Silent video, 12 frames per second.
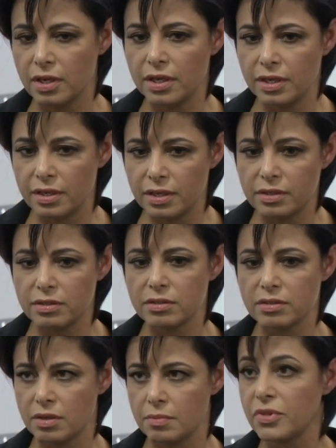it is
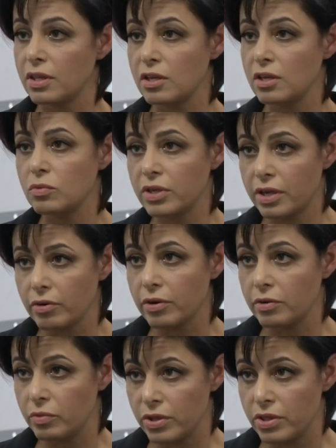something that you will
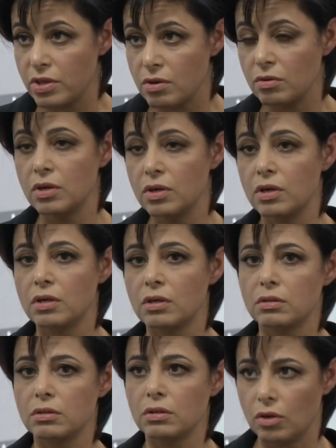carry with you
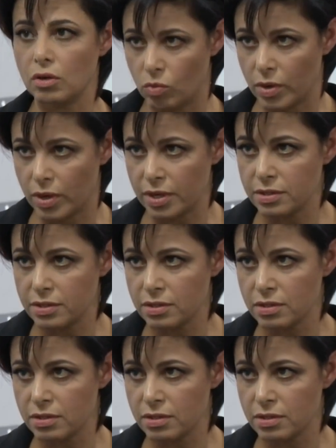always.